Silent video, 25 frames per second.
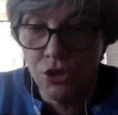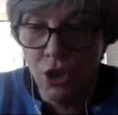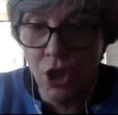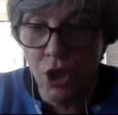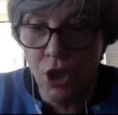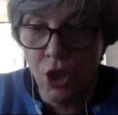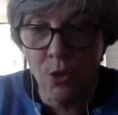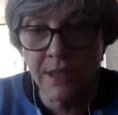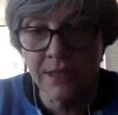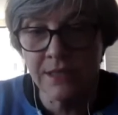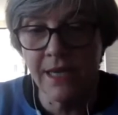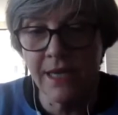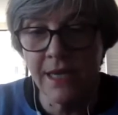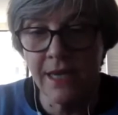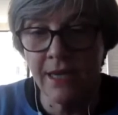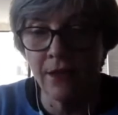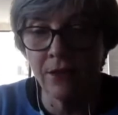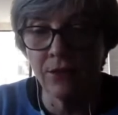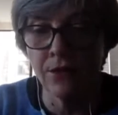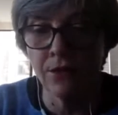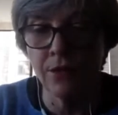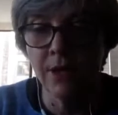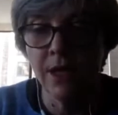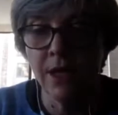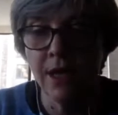slowing
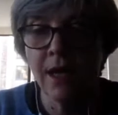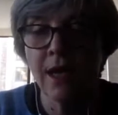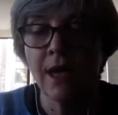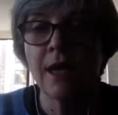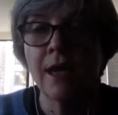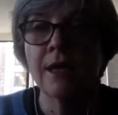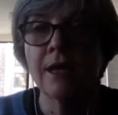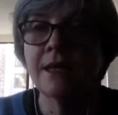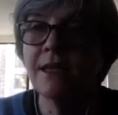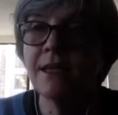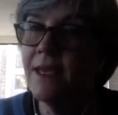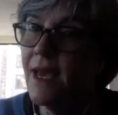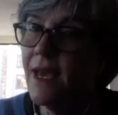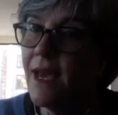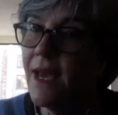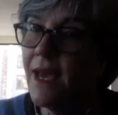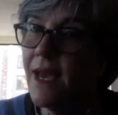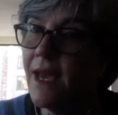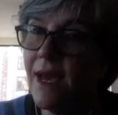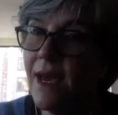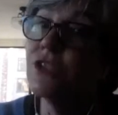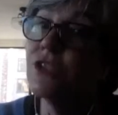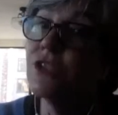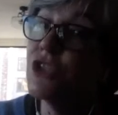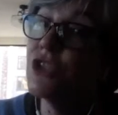down. down
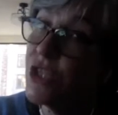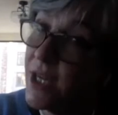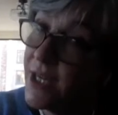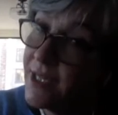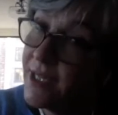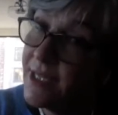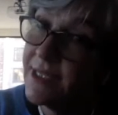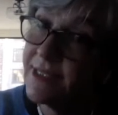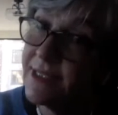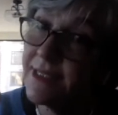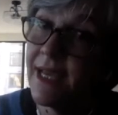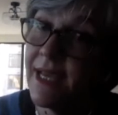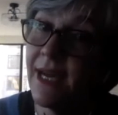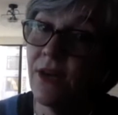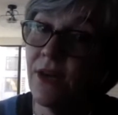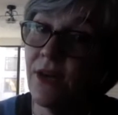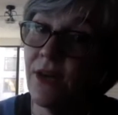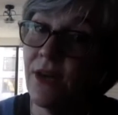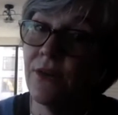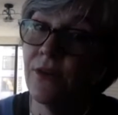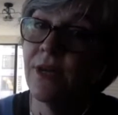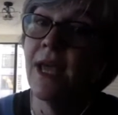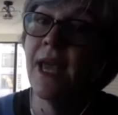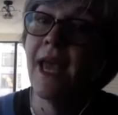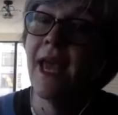yeah and shutting
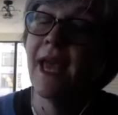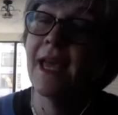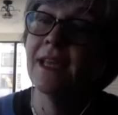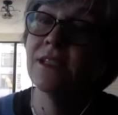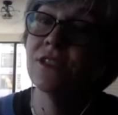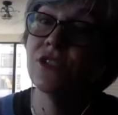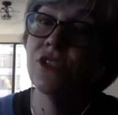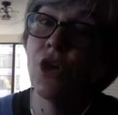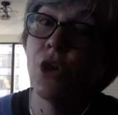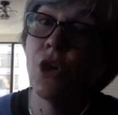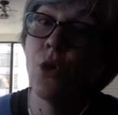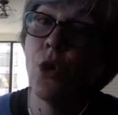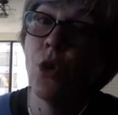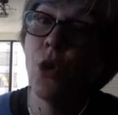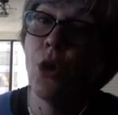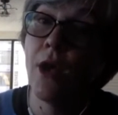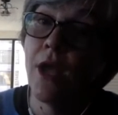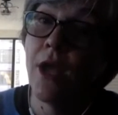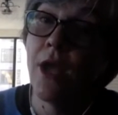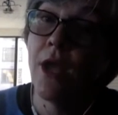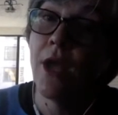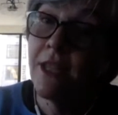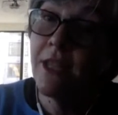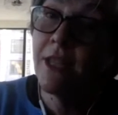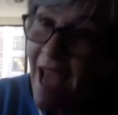down and
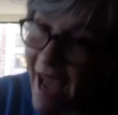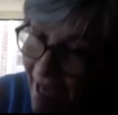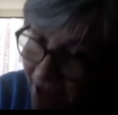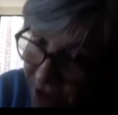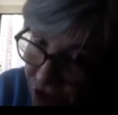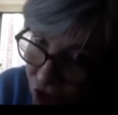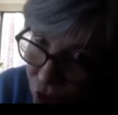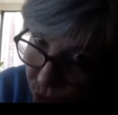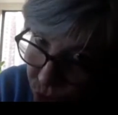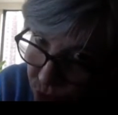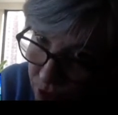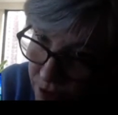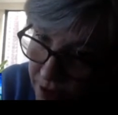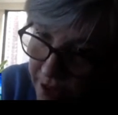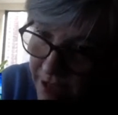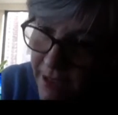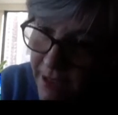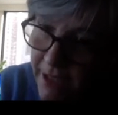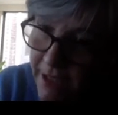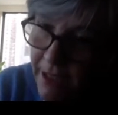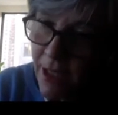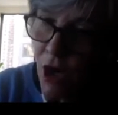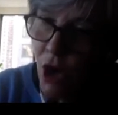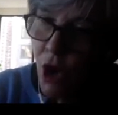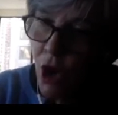so
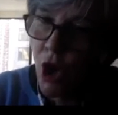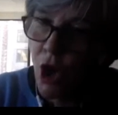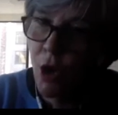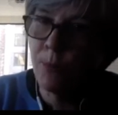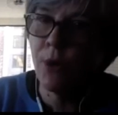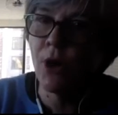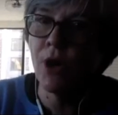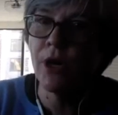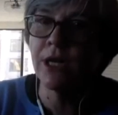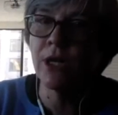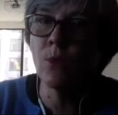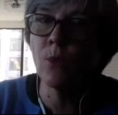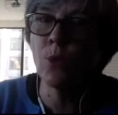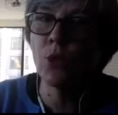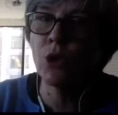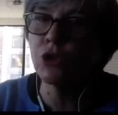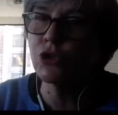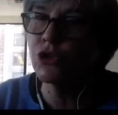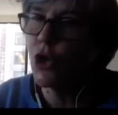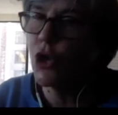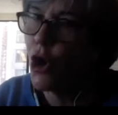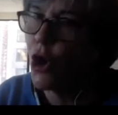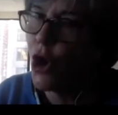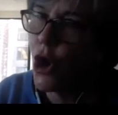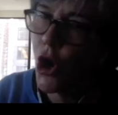naturally our body works